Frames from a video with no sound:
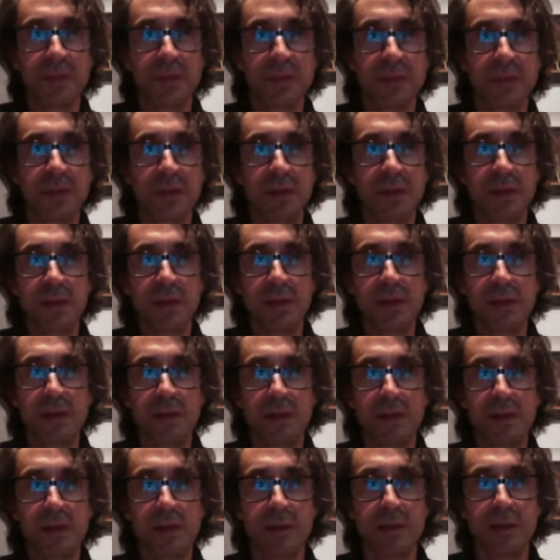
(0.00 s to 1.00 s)

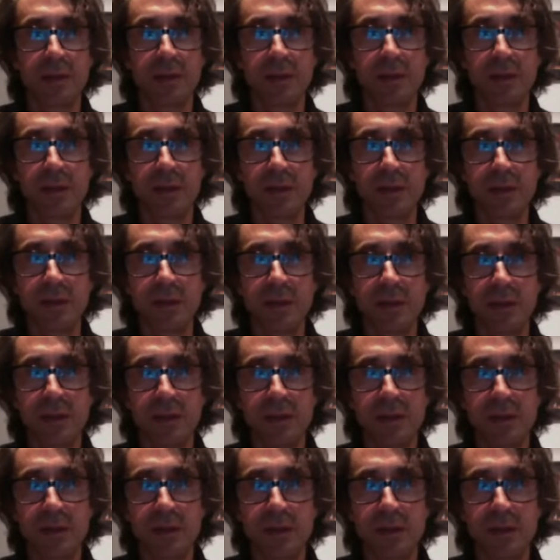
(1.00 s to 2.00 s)

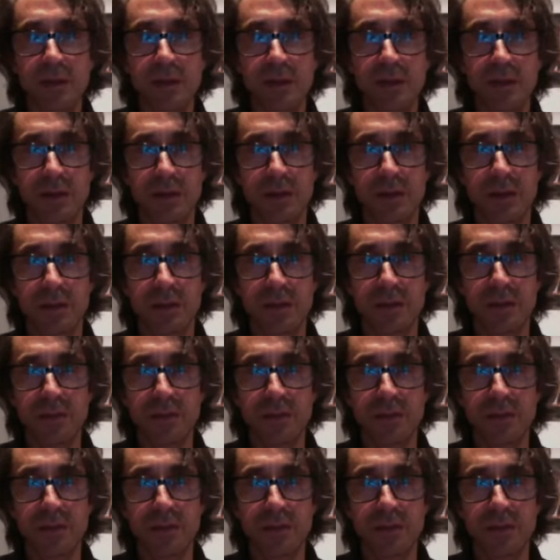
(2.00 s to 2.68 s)
[no speech]